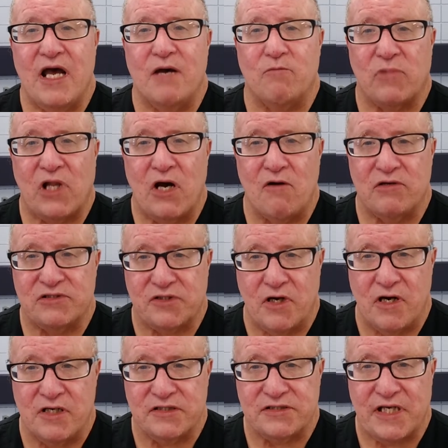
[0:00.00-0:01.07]
and blow as
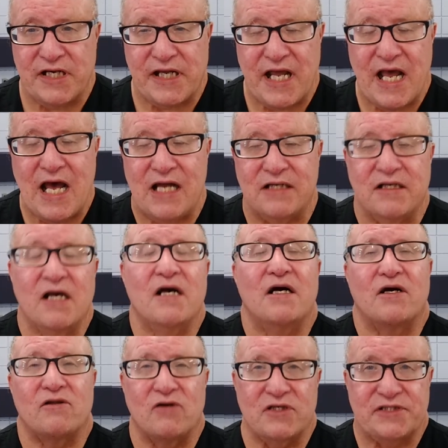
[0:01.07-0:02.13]
hard as they can.
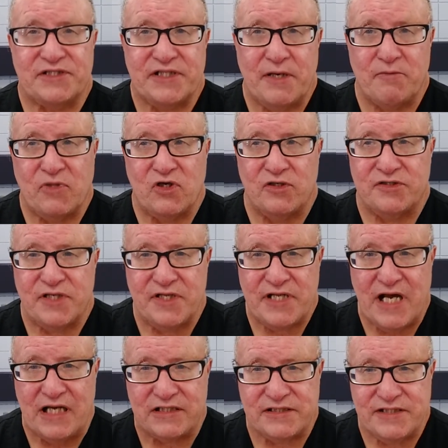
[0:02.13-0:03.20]
Looks similar to
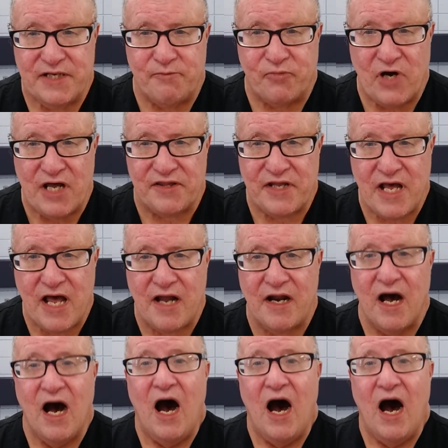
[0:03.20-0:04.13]
this. Deep breath in.